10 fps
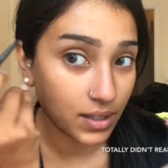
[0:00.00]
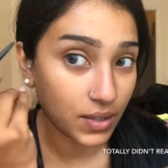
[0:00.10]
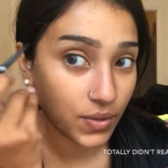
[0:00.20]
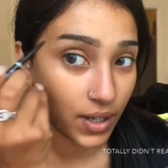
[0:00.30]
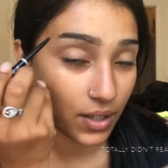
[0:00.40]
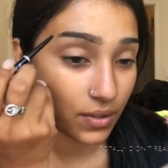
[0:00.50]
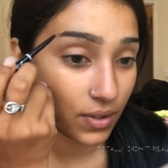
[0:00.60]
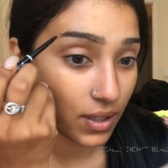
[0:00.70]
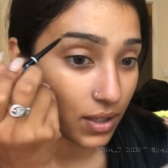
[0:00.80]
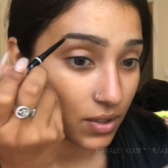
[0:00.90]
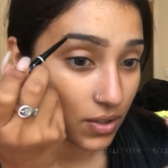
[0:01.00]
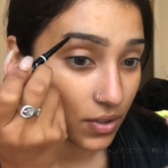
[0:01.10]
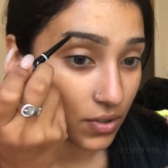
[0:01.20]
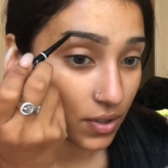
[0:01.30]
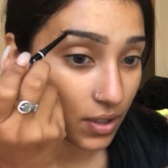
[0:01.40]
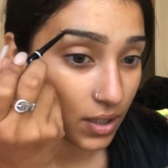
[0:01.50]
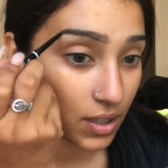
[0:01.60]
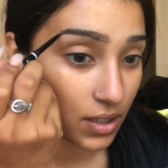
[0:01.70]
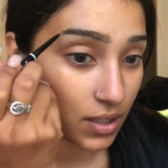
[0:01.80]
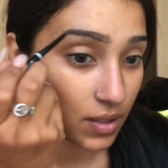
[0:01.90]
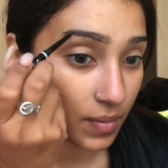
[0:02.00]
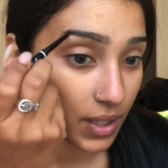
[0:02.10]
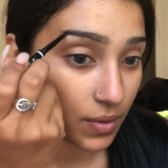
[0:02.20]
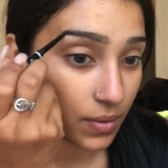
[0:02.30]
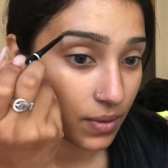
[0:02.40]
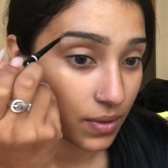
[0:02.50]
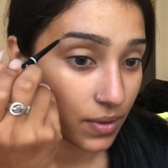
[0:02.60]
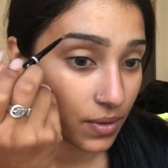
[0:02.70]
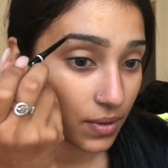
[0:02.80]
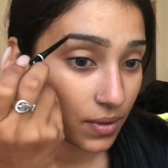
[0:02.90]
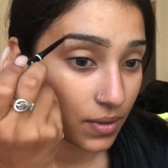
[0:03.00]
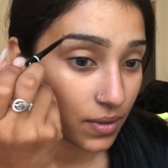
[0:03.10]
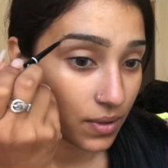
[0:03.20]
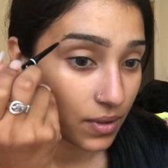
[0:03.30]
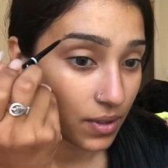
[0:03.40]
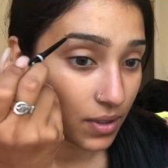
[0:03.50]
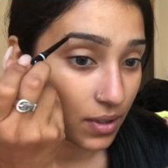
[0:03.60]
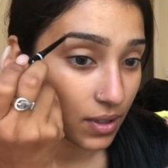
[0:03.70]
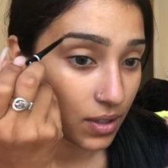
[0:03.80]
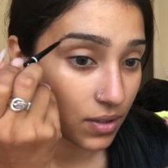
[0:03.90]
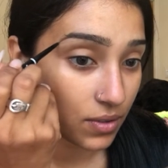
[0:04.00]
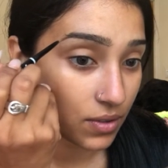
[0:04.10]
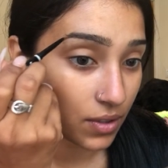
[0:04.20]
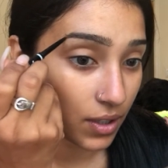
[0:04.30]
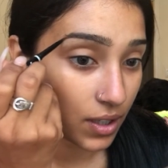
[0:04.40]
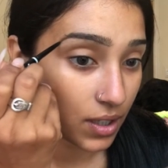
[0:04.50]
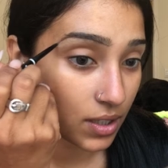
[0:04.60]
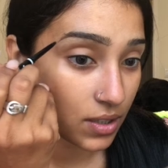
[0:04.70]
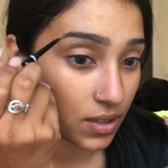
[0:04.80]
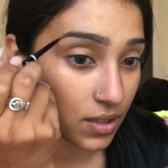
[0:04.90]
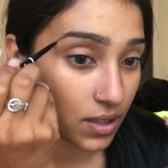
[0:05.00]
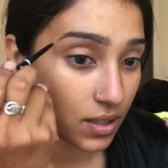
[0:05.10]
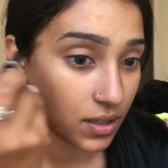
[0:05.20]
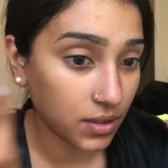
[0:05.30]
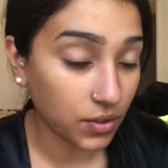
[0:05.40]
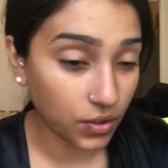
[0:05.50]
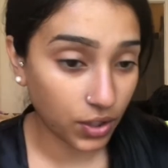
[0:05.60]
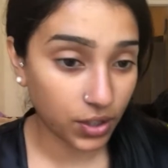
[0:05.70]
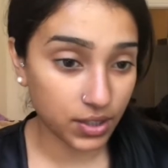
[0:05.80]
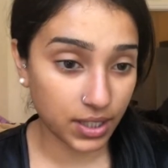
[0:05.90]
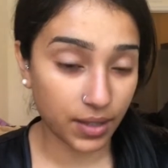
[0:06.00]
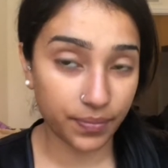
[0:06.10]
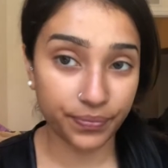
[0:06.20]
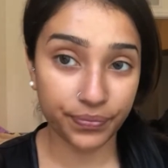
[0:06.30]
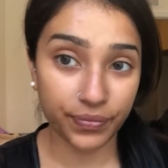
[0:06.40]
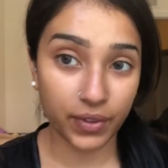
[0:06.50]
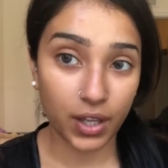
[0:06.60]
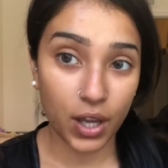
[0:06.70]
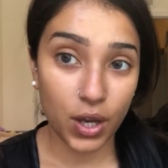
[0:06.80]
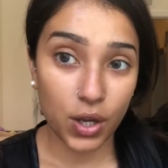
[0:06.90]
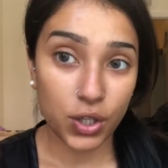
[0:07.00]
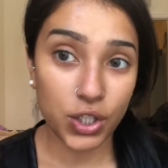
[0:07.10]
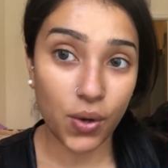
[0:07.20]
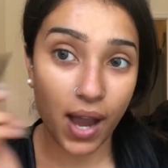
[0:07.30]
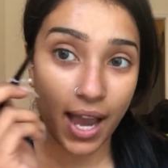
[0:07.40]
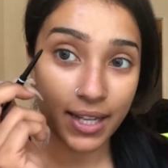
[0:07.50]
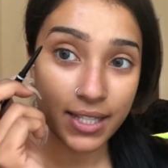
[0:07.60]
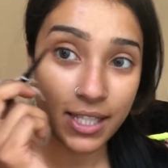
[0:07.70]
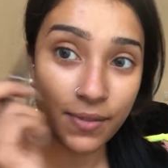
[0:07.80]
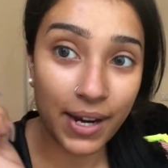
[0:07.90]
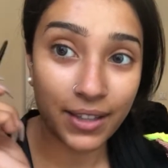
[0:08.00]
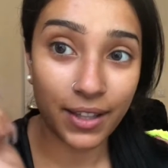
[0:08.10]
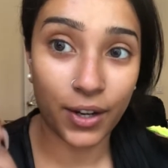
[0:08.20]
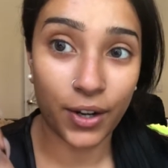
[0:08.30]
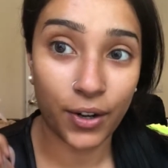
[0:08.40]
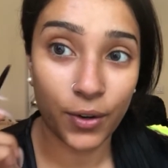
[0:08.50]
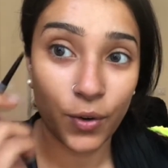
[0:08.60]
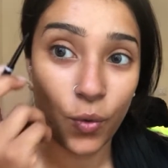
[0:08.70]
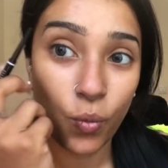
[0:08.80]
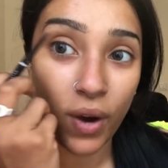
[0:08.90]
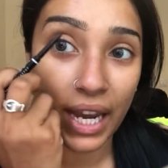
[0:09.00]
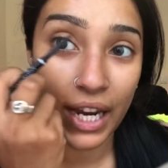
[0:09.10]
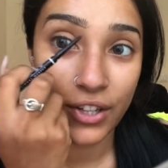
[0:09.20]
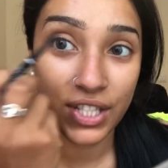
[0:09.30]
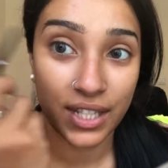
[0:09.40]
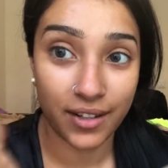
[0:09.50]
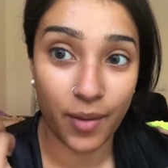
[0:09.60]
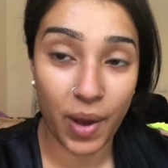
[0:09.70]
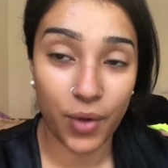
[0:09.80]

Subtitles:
That's what I do. I start drawing it in. Doesn't matter how dark it is. It's like you need to see it. So I see right there what hairs need to come